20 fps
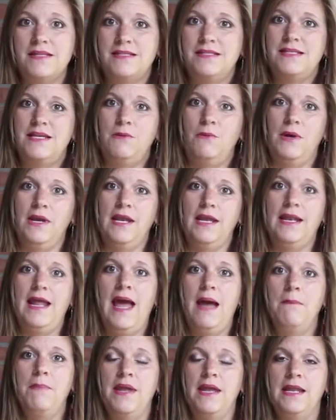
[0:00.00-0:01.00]
Let's see what can
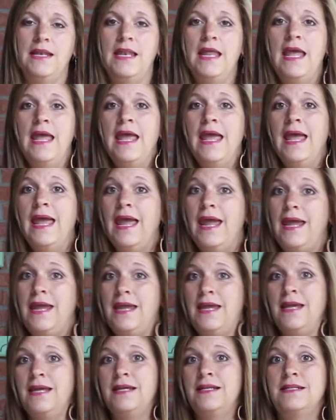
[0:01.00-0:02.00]
happen.
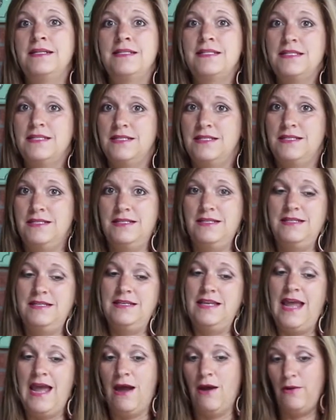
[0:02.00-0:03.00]
And
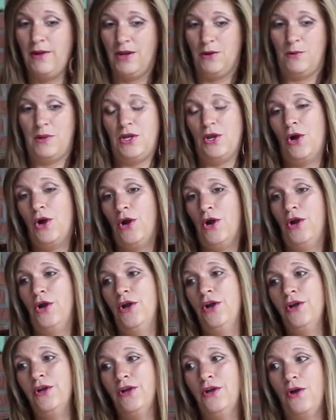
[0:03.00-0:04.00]
now here we
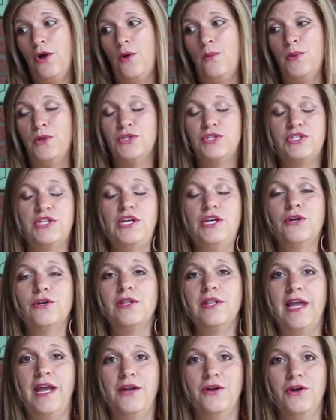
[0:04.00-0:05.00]
are almost a year
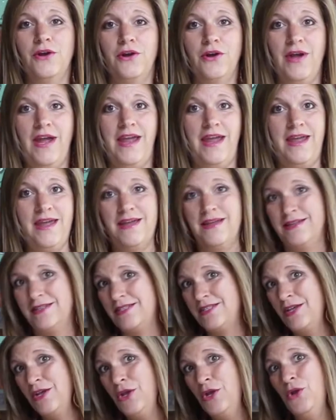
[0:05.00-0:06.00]
later,
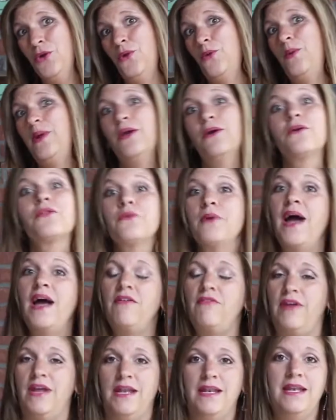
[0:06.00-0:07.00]
and we are
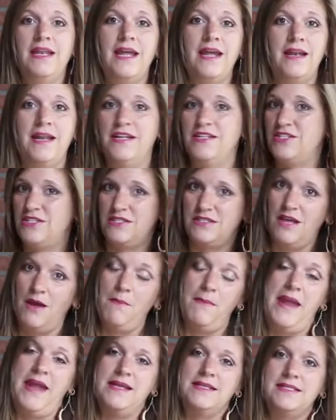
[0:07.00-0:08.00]
thriving, and it's
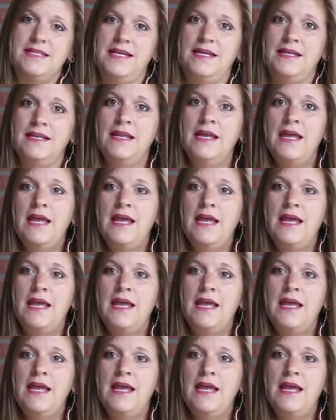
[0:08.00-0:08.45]
amazing.